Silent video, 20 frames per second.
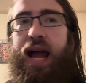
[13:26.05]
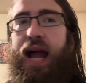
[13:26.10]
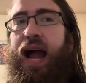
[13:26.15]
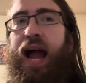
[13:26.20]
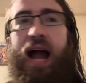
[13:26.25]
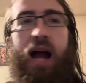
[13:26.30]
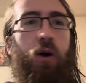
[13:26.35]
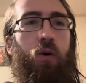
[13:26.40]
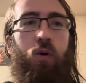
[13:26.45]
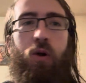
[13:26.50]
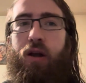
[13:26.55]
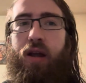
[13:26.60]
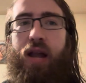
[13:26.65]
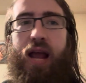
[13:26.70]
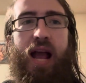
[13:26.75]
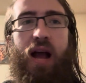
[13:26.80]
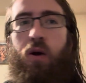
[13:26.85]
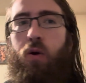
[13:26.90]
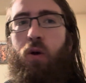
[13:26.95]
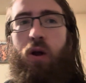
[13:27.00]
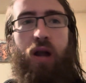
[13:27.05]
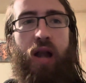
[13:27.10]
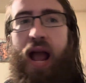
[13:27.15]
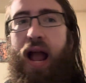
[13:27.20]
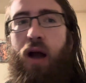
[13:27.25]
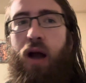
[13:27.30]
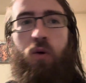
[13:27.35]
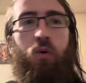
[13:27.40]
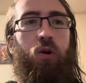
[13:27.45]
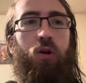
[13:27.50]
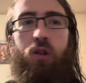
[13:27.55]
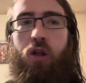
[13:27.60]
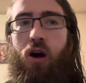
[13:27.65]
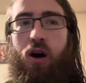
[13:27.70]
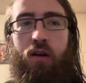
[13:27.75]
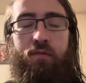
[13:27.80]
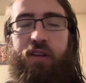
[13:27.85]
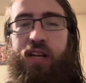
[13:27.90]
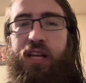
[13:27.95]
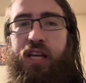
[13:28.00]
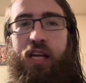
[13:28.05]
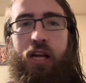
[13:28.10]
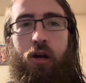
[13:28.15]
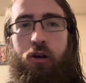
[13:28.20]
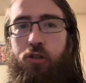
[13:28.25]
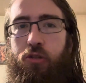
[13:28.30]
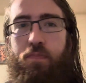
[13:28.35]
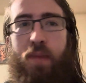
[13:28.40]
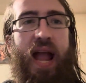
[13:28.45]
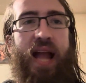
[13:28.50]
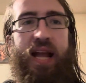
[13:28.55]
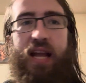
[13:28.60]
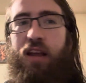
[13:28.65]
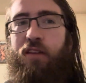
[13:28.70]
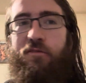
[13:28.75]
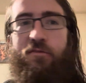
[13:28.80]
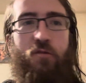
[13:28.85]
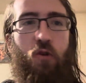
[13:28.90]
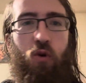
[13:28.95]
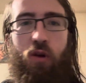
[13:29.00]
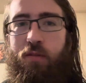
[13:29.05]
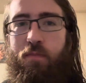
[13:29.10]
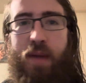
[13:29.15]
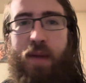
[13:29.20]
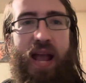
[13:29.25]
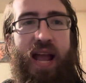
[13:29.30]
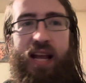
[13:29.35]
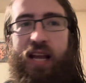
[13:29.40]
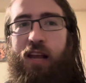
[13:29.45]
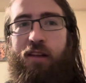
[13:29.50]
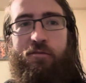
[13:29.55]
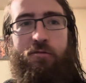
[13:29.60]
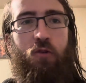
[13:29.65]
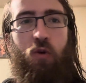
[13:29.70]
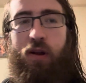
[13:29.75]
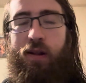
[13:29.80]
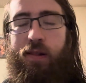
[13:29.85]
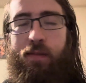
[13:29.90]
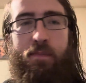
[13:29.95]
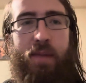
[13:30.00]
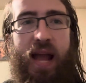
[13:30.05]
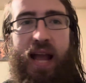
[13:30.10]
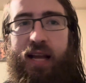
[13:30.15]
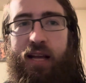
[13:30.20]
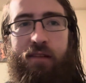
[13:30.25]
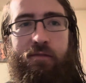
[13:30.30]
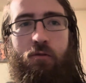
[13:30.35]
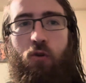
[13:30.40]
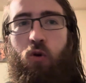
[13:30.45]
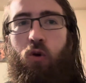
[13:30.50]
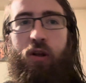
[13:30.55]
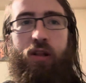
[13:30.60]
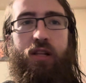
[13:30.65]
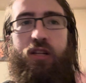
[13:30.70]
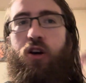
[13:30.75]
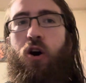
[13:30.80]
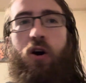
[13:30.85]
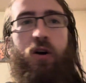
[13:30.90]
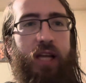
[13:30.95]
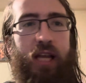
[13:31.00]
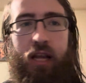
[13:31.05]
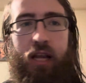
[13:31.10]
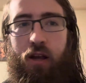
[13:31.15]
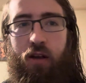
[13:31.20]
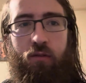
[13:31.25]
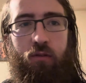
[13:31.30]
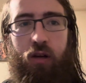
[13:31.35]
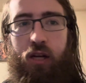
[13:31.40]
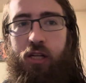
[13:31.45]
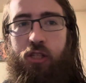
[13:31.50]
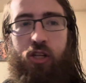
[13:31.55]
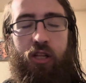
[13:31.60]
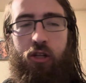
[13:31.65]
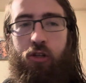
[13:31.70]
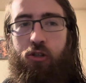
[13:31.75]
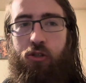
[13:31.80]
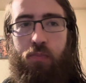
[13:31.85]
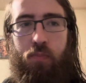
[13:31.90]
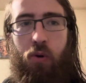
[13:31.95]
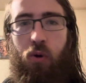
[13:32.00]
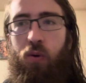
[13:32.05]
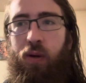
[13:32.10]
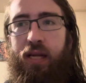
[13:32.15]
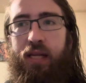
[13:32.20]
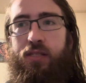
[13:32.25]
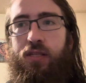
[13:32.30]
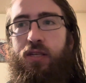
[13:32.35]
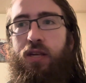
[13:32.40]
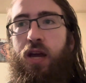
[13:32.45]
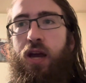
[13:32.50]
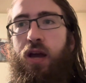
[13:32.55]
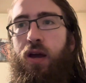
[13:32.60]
hour long videos back and forth, back and forth, back and forth, talking over each other's points